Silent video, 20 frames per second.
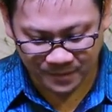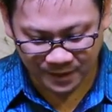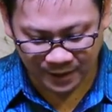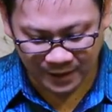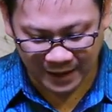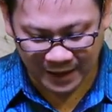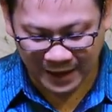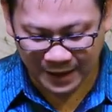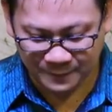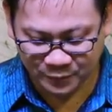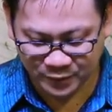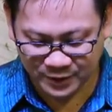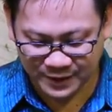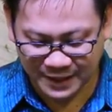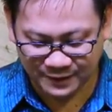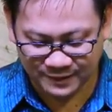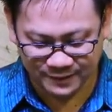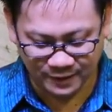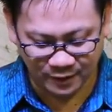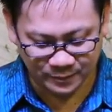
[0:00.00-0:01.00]
I pray
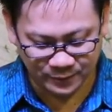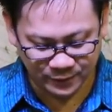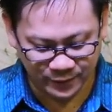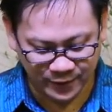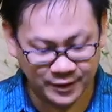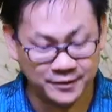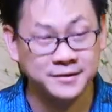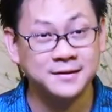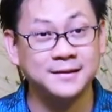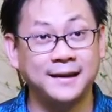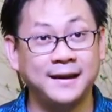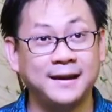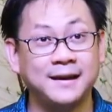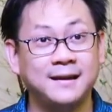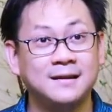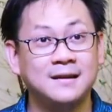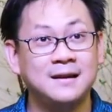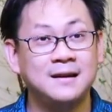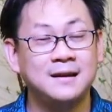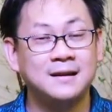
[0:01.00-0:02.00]
that's our prayer
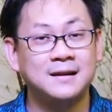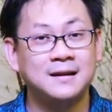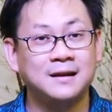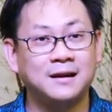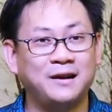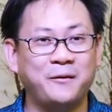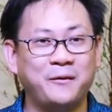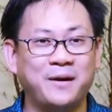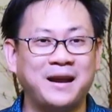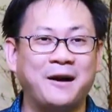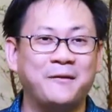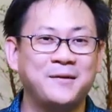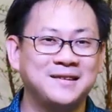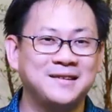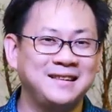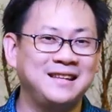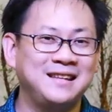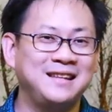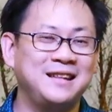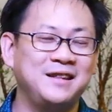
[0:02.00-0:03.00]
today. When I was
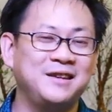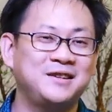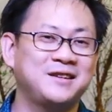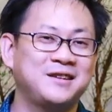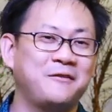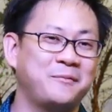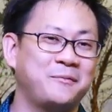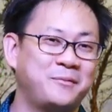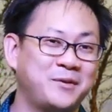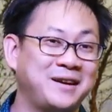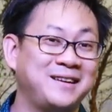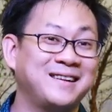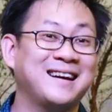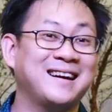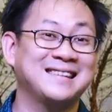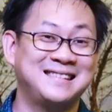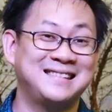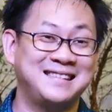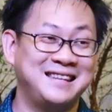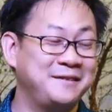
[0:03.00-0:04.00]
in Indonesia with Brother
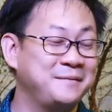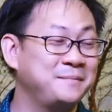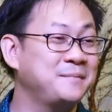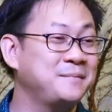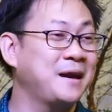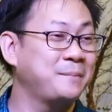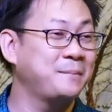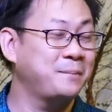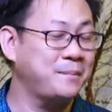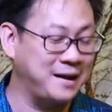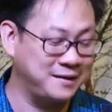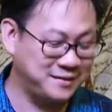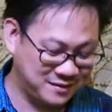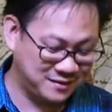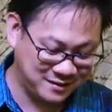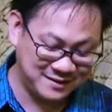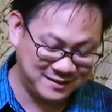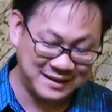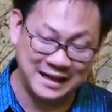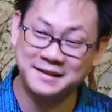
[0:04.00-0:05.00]
Kasim and
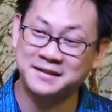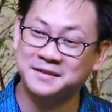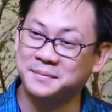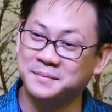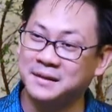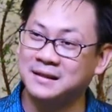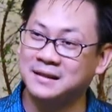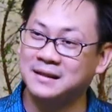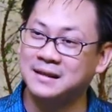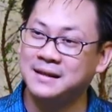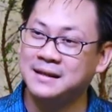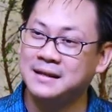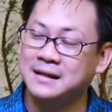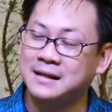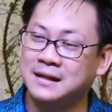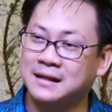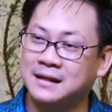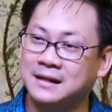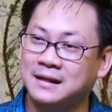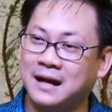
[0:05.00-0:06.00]
Pastor Desmond,
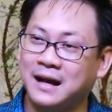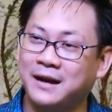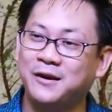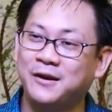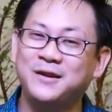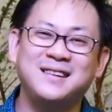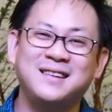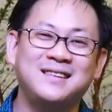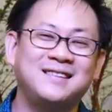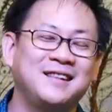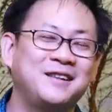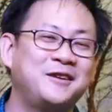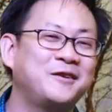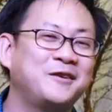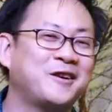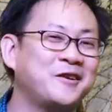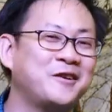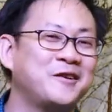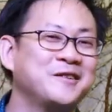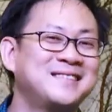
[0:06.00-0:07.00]
I heard this little
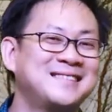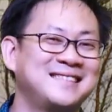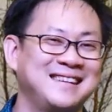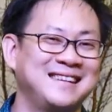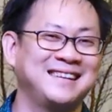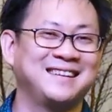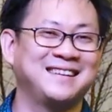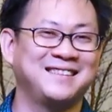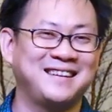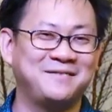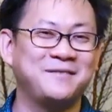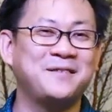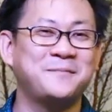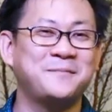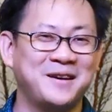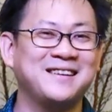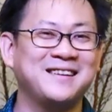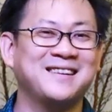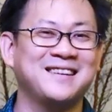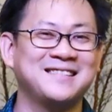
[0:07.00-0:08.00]
girl sing.
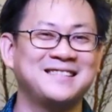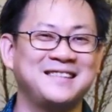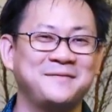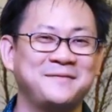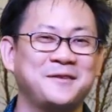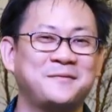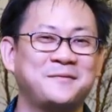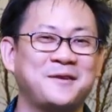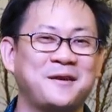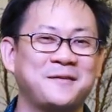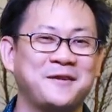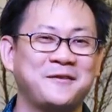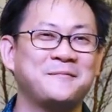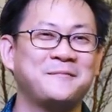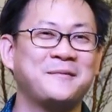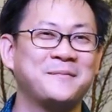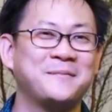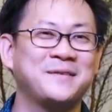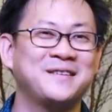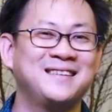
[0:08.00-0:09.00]
Brother Kasim, you'll probably
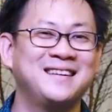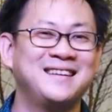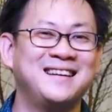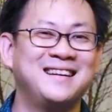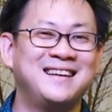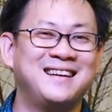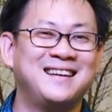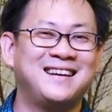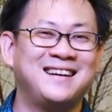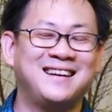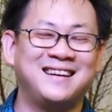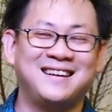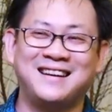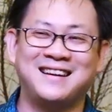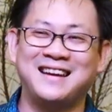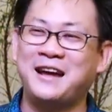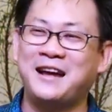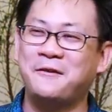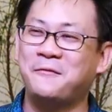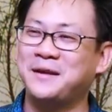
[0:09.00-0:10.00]
remember.
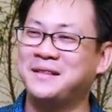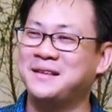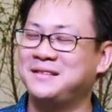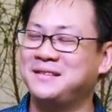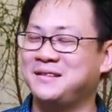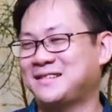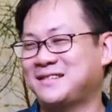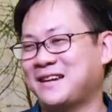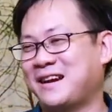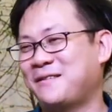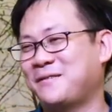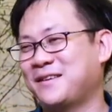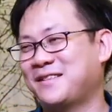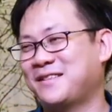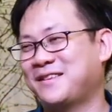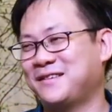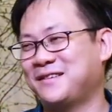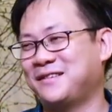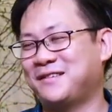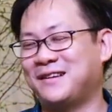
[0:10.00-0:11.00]
And I wanted to share
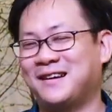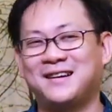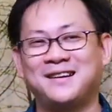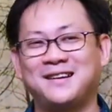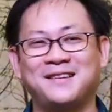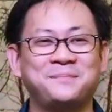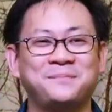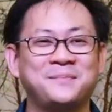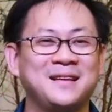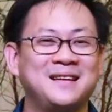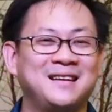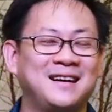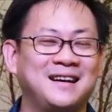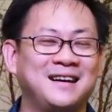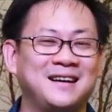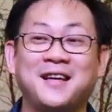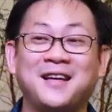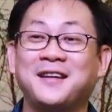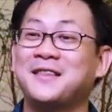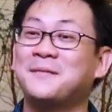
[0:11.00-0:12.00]
with you,
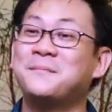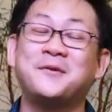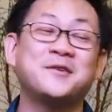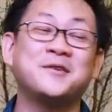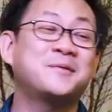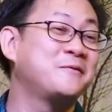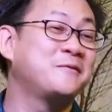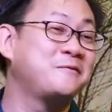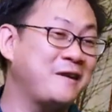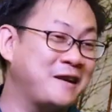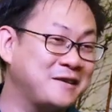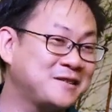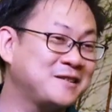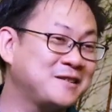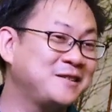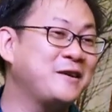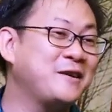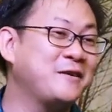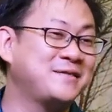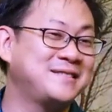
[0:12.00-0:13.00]
not the most
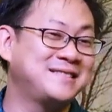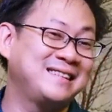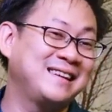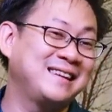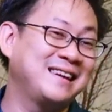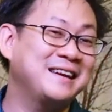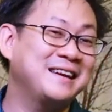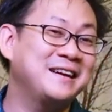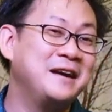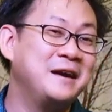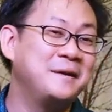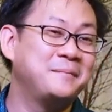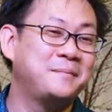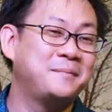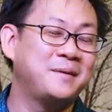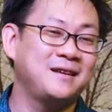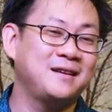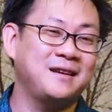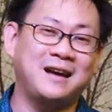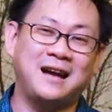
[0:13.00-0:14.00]
professional of singing,
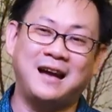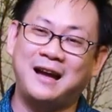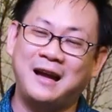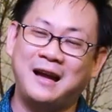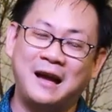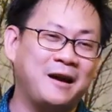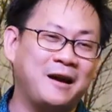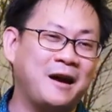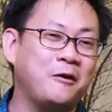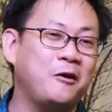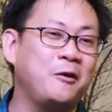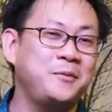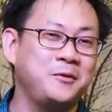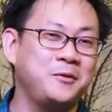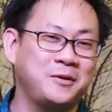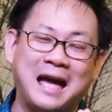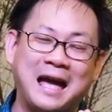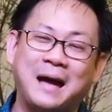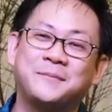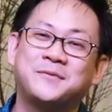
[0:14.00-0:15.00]
but I hope
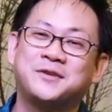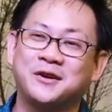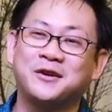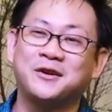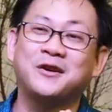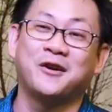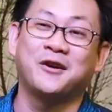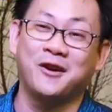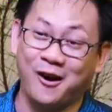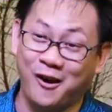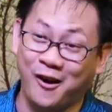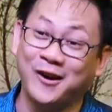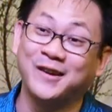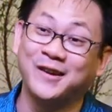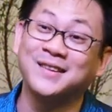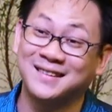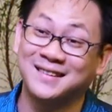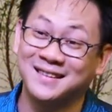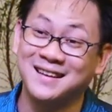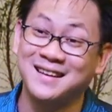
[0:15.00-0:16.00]
you capture her
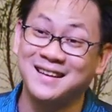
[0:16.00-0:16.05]
heart,